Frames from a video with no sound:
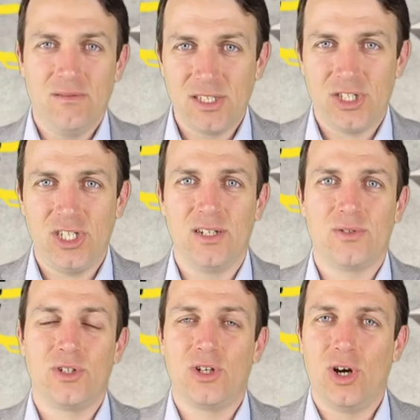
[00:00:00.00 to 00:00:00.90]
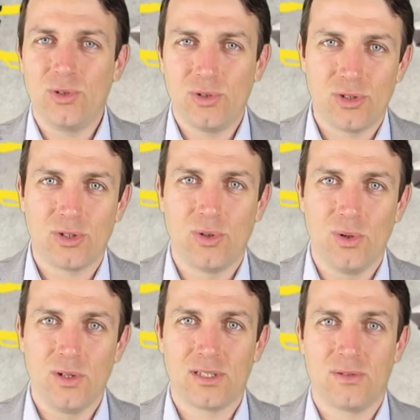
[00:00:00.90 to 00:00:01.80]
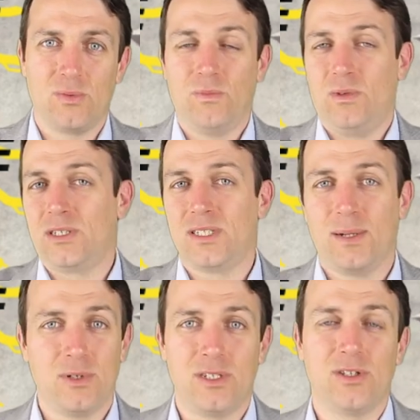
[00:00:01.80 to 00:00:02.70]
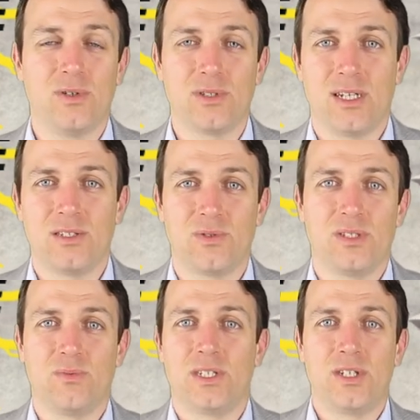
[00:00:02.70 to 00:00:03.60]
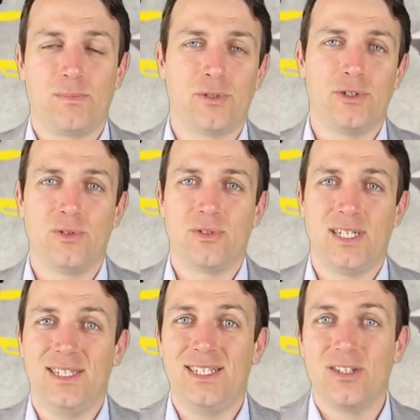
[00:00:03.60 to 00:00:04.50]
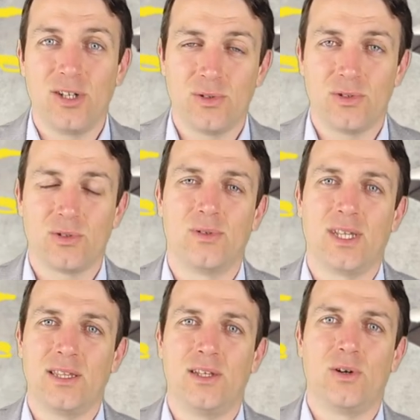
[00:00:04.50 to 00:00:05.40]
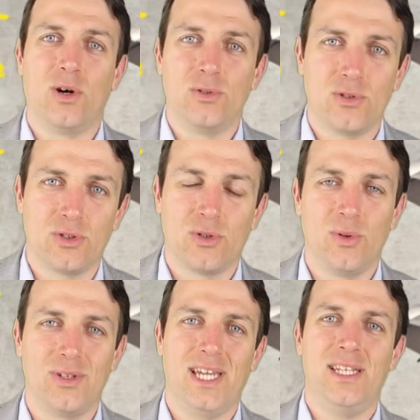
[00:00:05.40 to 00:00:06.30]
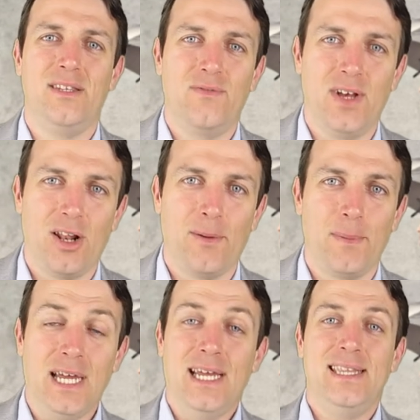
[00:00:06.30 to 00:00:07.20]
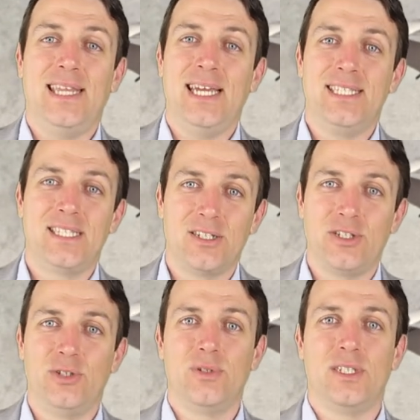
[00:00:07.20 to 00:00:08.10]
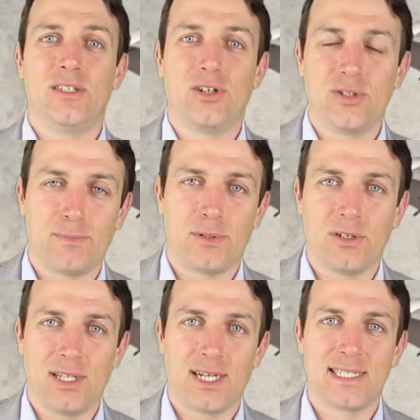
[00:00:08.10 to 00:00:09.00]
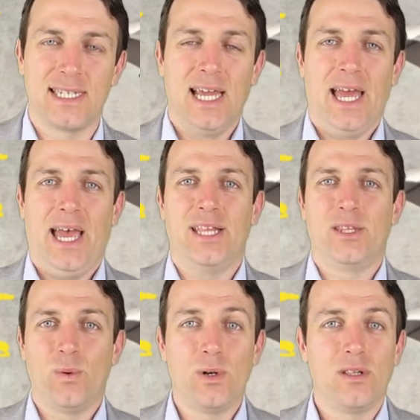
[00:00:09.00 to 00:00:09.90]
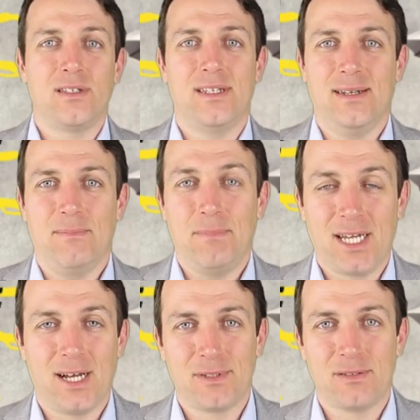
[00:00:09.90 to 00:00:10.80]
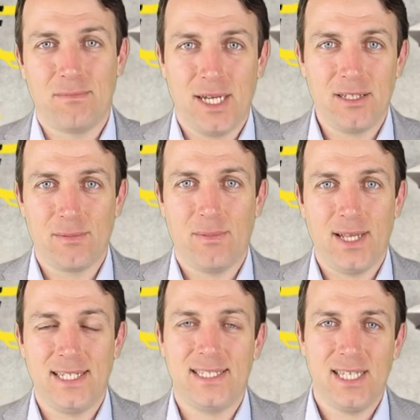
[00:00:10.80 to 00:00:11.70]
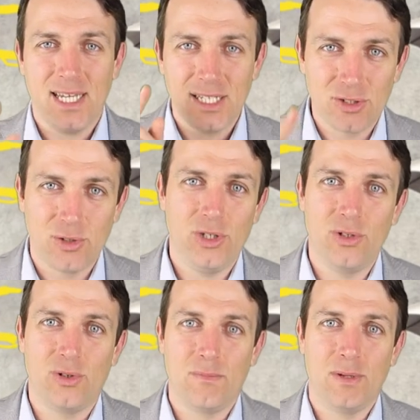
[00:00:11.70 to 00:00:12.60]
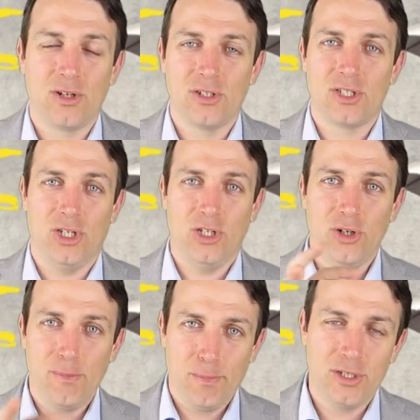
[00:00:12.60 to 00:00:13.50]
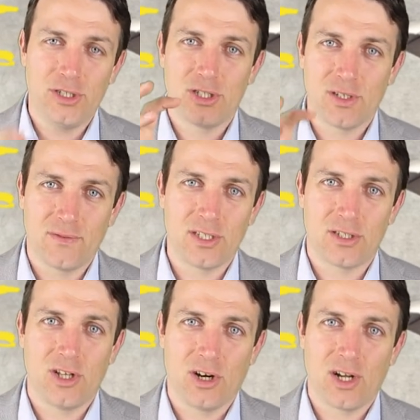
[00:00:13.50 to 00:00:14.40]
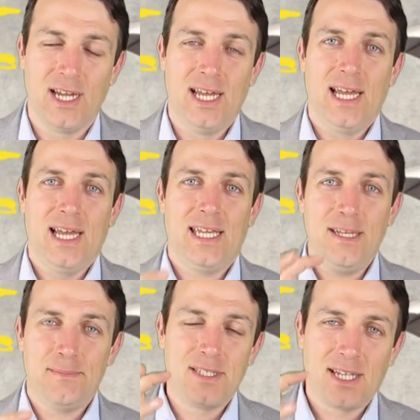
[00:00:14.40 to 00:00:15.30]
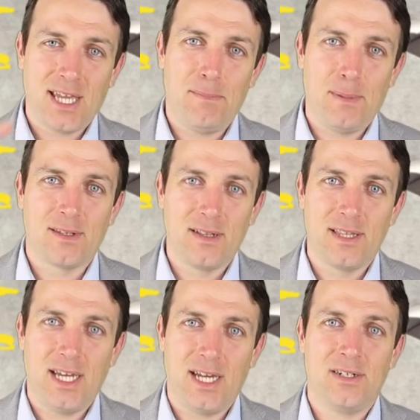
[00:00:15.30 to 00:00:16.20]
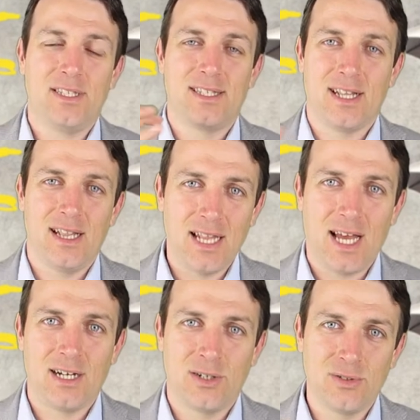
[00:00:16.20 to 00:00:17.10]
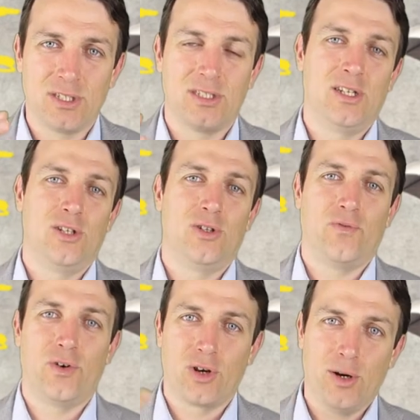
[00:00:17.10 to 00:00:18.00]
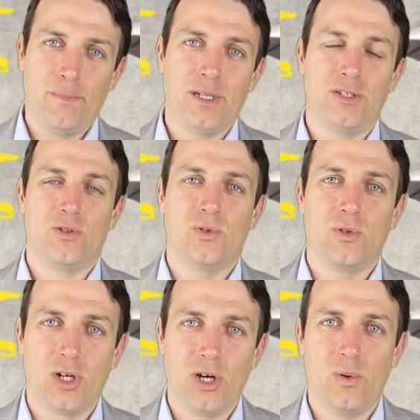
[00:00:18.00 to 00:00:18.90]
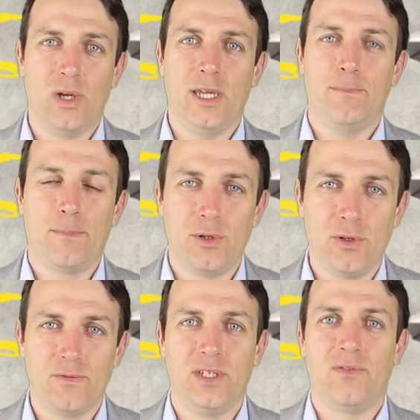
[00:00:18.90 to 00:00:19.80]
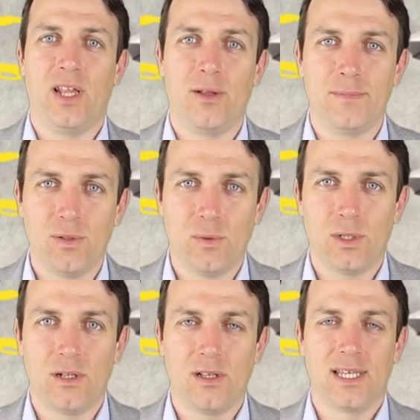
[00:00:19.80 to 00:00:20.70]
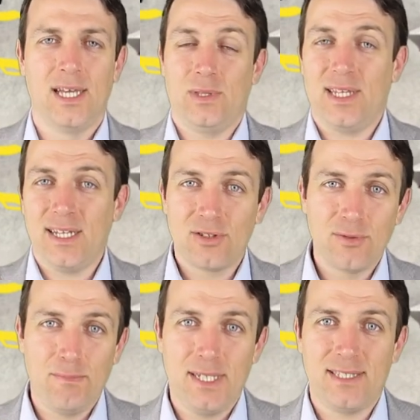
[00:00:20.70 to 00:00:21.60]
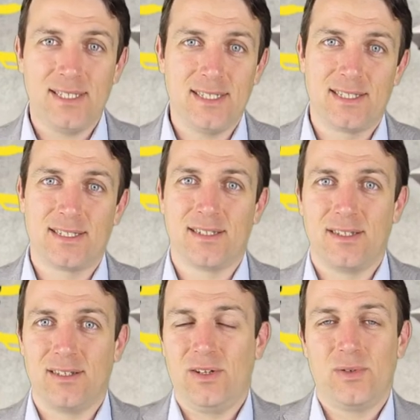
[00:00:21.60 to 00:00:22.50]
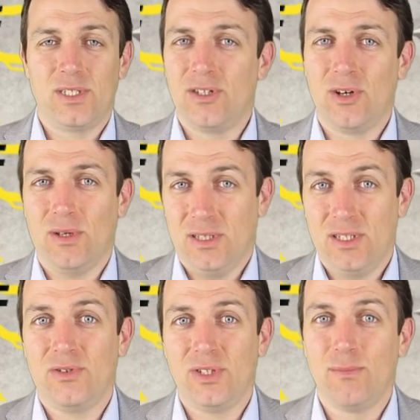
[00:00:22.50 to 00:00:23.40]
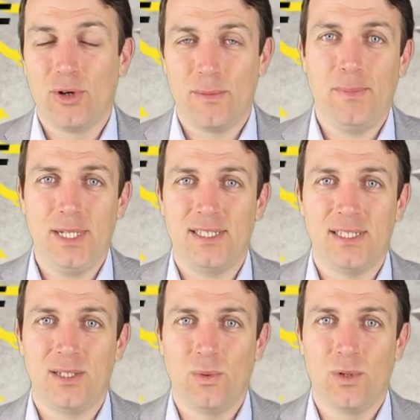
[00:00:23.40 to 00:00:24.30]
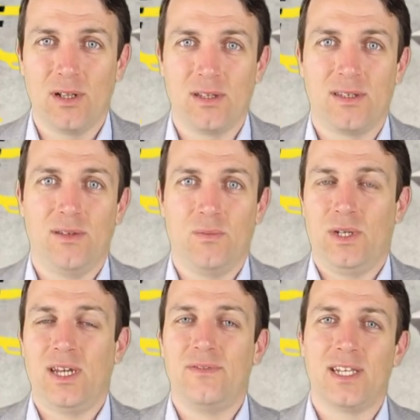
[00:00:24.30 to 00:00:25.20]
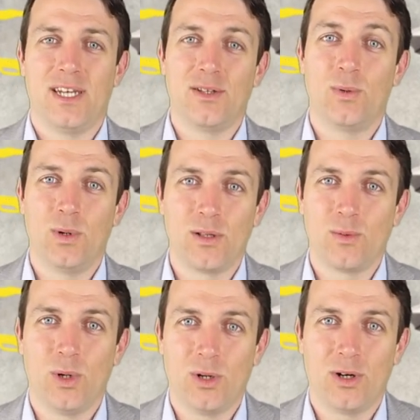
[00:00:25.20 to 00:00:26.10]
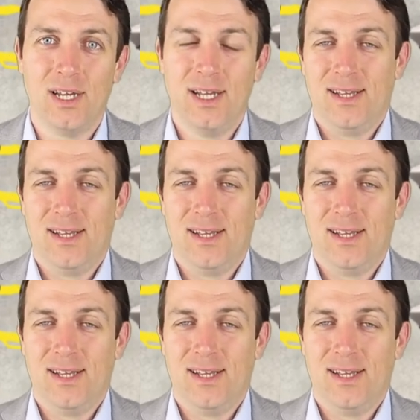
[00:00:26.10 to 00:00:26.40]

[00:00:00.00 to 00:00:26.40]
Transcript: The children go to schools where somewhere in those countries where they produce, they didn't go to school, now they go to school, they develop, they start using those products, and the world becomes a better place thanks to you because your purchase of the stock keeps the capital there that allows for companies to grow, improve, develop the world. Thanks to business, there is no, there is more peace in the world. We haven't had a world war